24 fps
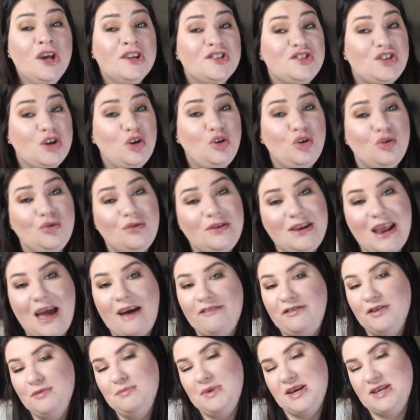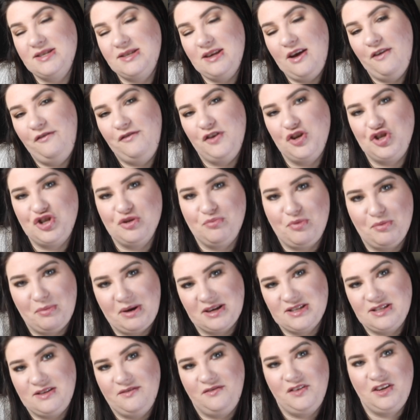so you never miss a future Bull
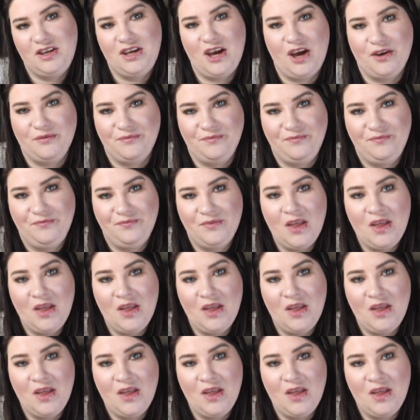Mastiff video.